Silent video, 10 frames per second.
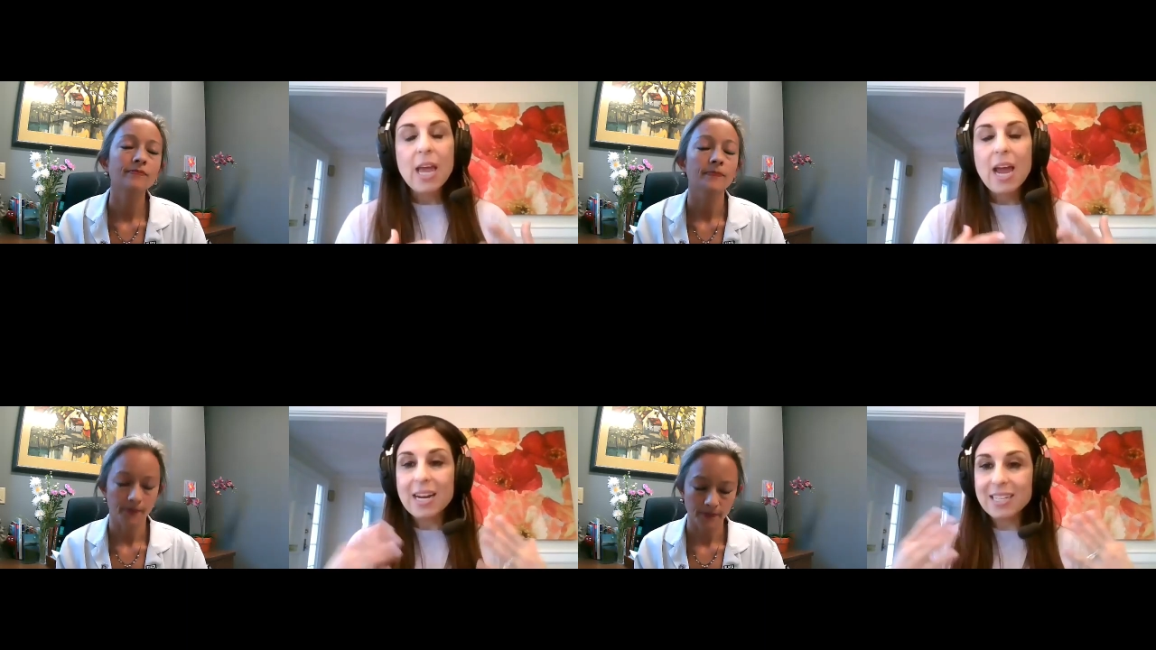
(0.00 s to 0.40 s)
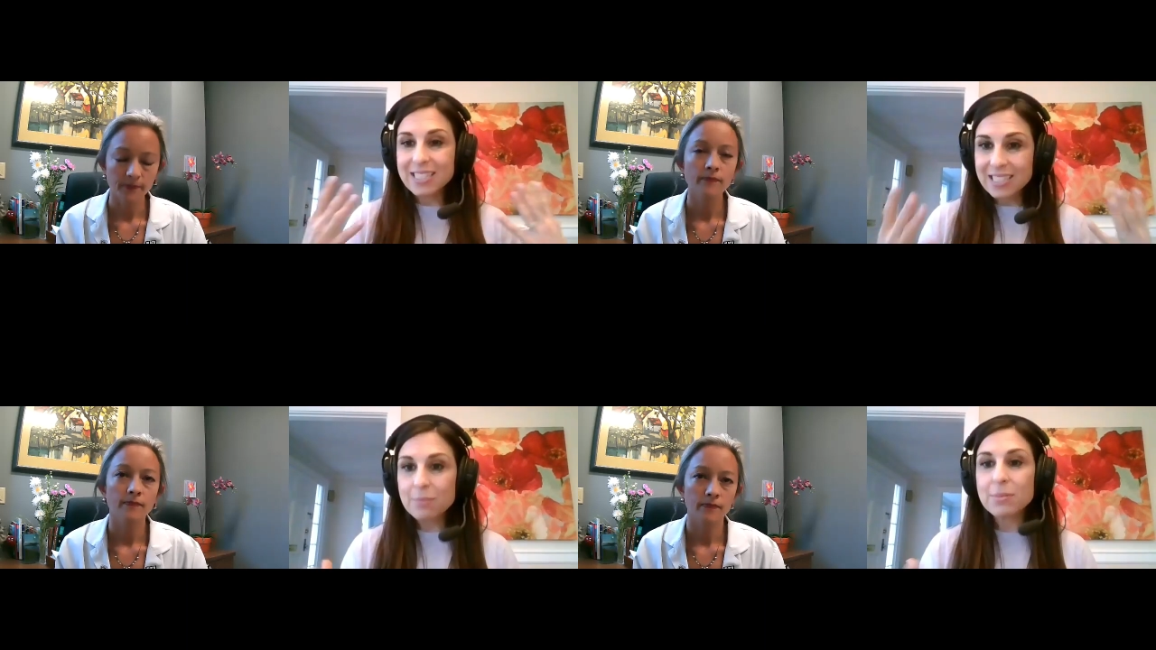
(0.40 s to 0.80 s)
Speaker 1: And it
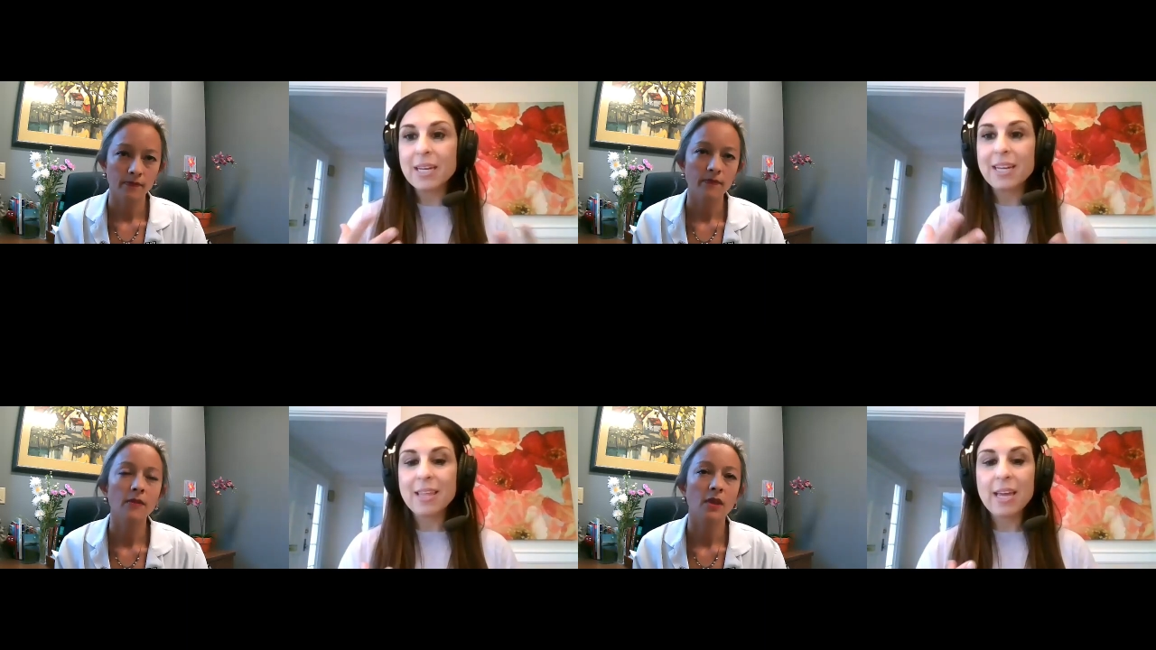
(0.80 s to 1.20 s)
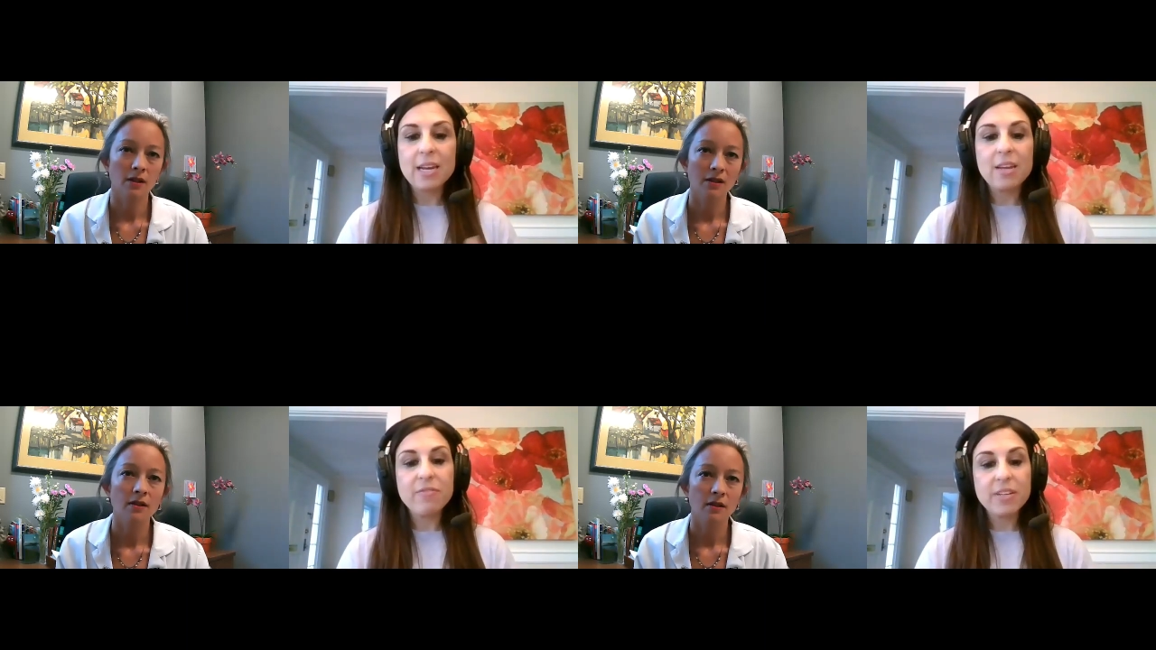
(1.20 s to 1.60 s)
seems like
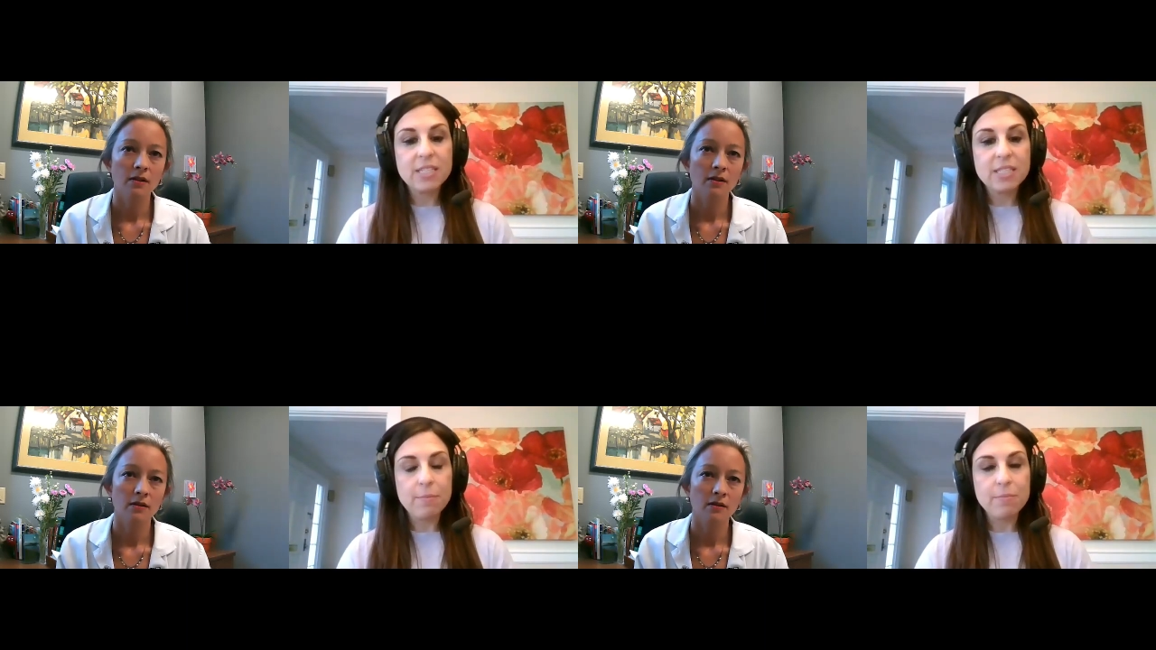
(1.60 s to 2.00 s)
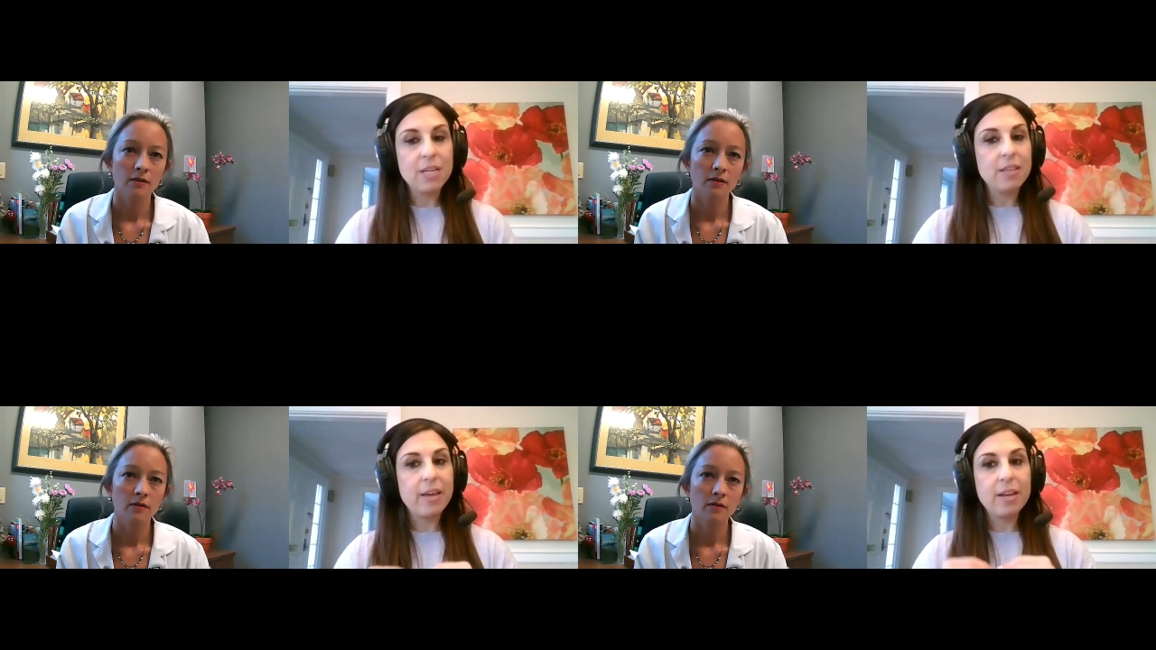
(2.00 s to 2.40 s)
then if it's
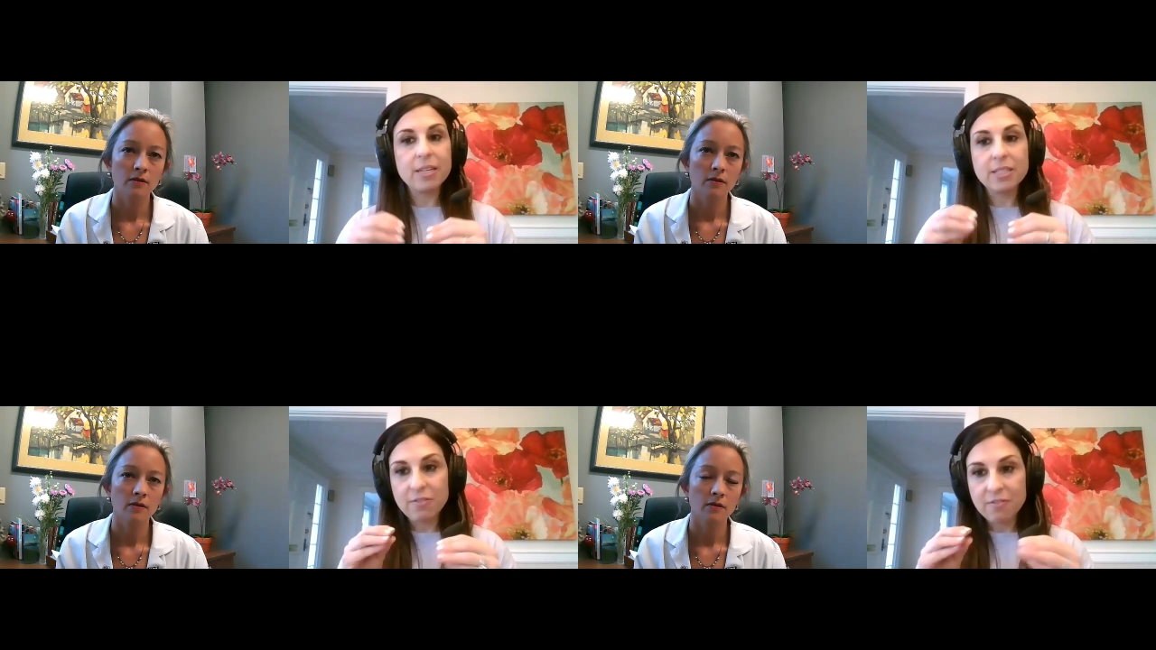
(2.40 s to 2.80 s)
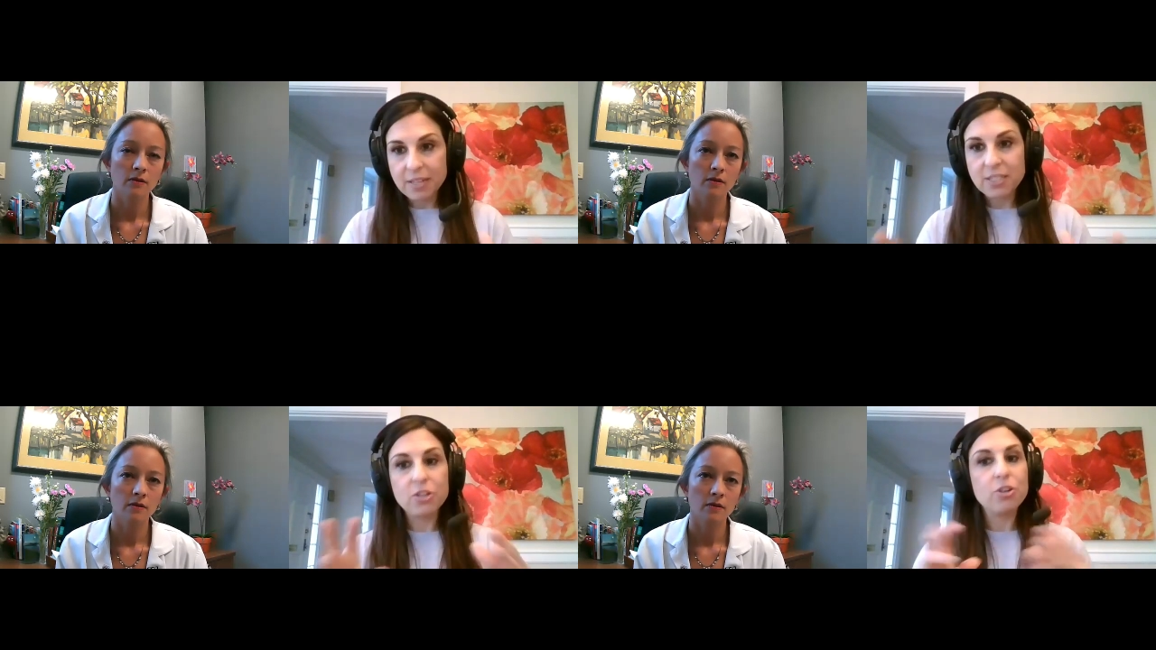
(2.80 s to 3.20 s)
something that is
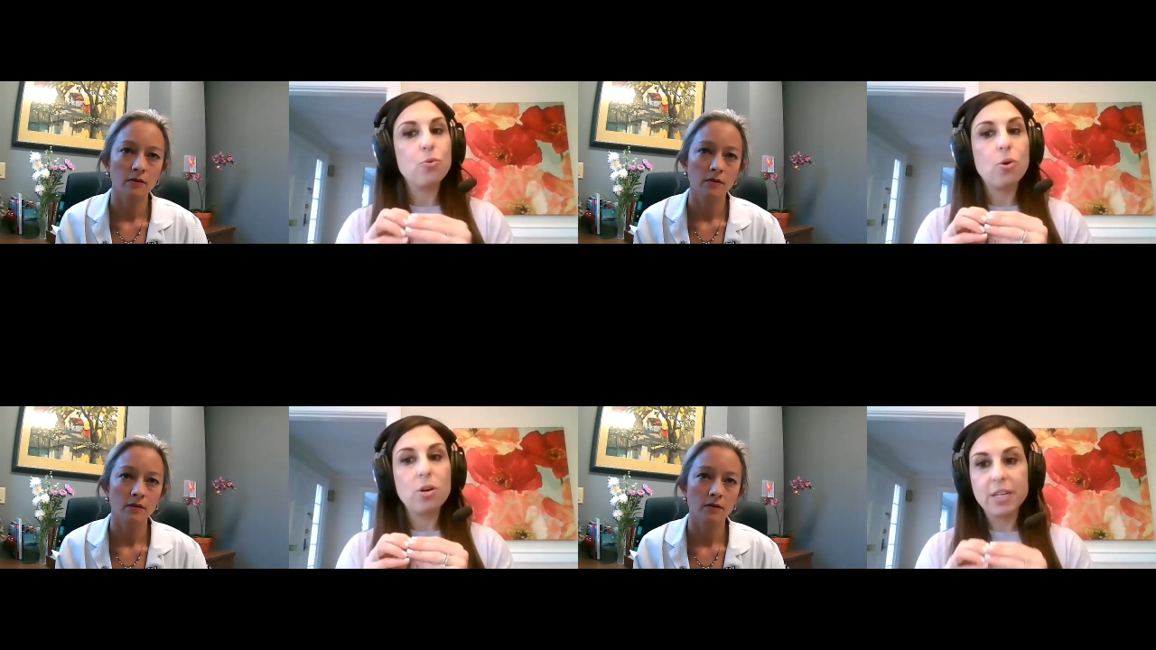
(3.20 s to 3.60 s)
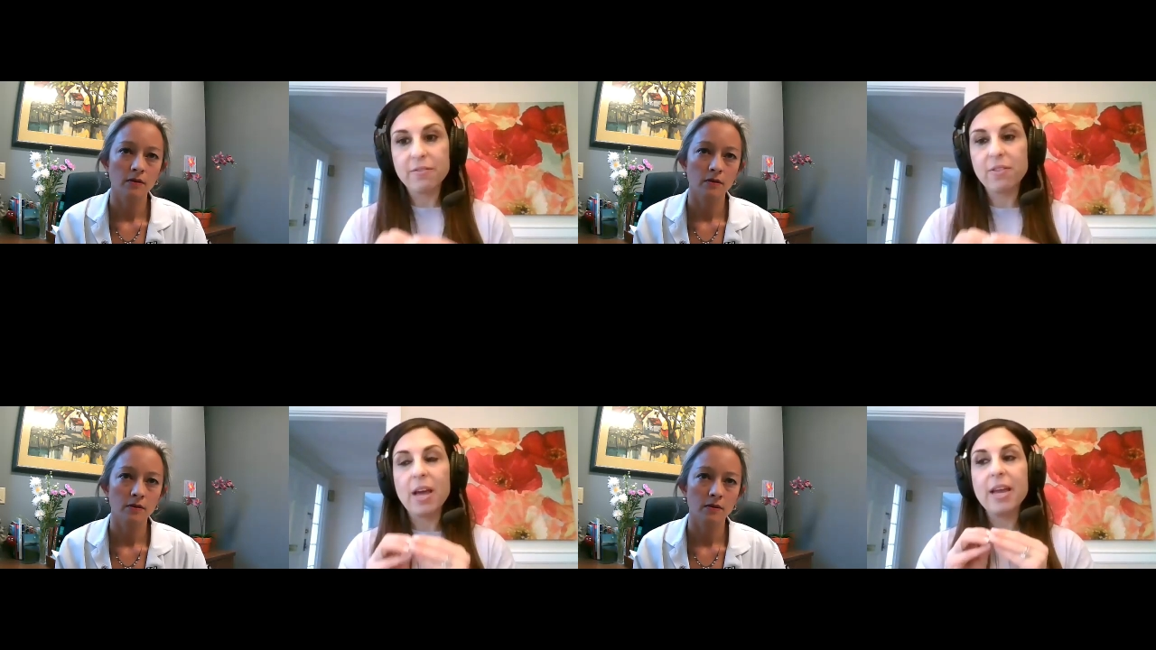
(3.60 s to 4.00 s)
affecting your quality
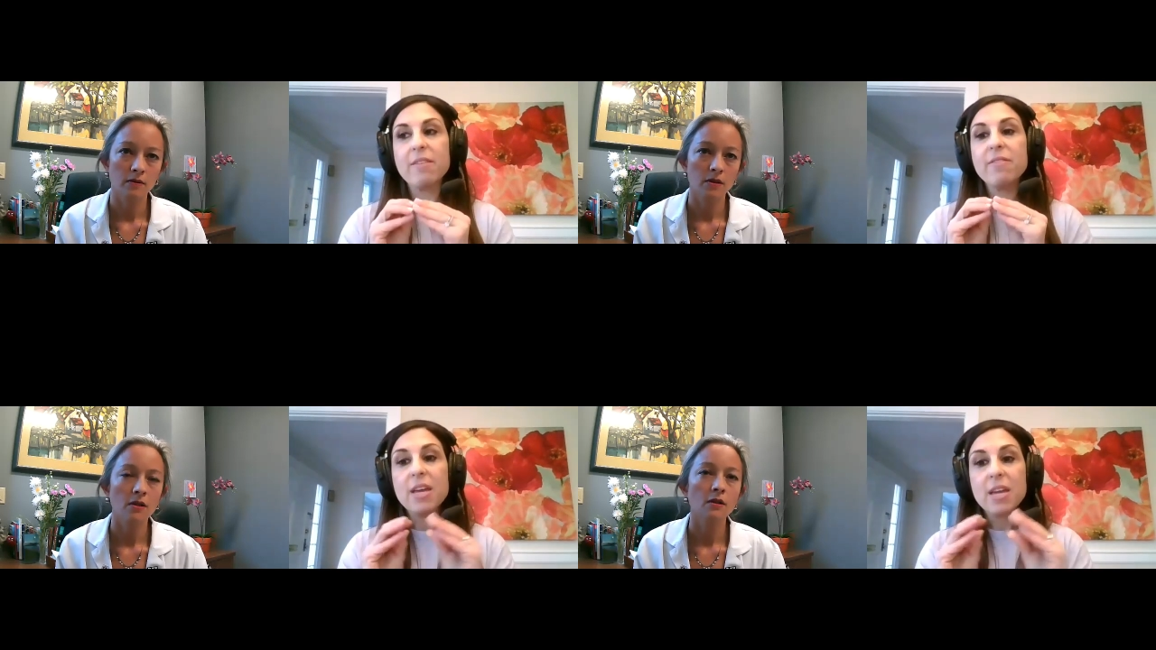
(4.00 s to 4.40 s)
of life,